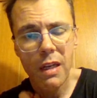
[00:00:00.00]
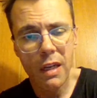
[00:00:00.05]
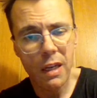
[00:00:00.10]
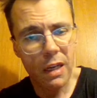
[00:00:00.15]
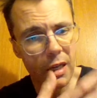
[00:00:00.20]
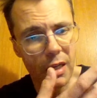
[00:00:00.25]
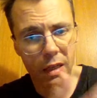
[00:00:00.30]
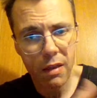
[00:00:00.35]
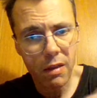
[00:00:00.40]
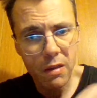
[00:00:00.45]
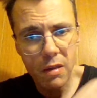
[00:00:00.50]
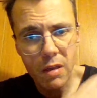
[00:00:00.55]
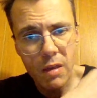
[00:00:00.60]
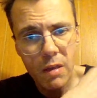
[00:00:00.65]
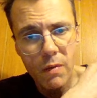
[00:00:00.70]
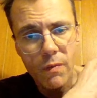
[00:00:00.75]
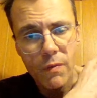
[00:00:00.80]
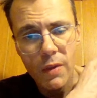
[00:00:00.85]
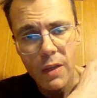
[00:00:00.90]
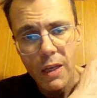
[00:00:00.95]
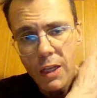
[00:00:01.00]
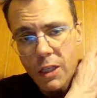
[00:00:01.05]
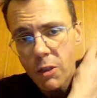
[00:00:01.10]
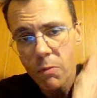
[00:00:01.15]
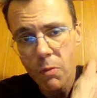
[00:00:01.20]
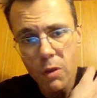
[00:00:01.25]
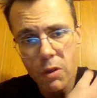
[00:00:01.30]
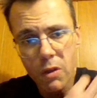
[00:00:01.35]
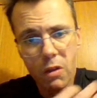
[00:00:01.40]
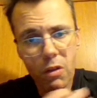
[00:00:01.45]
and that's
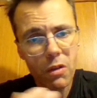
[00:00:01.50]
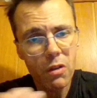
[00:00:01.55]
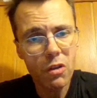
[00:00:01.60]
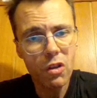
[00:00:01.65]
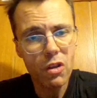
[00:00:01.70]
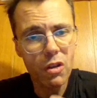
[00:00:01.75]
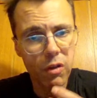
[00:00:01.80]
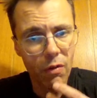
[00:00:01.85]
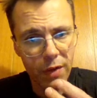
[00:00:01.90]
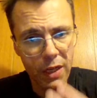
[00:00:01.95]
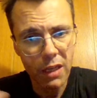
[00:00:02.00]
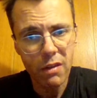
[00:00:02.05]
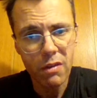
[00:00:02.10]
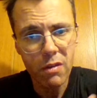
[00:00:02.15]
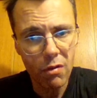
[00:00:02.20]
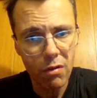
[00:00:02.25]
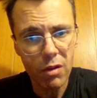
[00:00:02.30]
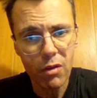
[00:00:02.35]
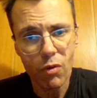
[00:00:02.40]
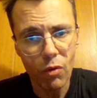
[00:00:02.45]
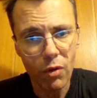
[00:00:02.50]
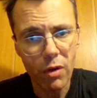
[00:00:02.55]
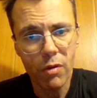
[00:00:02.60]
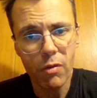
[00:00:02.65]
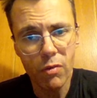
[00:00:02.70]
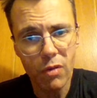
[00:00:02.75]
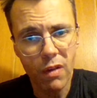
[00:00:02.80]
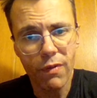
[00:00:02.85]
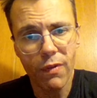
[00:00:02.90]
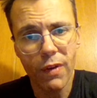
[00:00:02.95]
what Slovenian
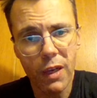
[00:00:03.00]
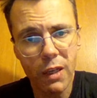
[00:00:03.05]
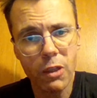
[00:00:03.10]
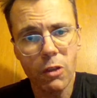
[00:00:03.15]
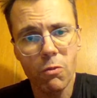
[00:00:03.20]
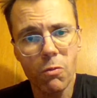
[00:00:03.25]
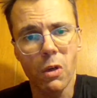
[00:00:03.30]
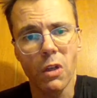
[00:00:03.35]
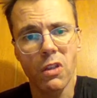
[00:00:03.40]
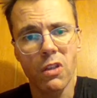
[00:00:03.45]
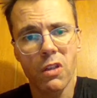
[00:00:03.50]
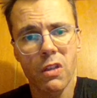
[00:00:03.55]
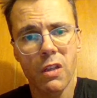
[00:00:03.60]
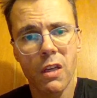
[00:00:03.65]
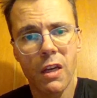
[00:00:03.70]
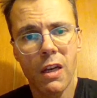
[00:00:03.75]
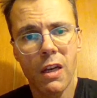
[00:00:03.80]
territorial defense was.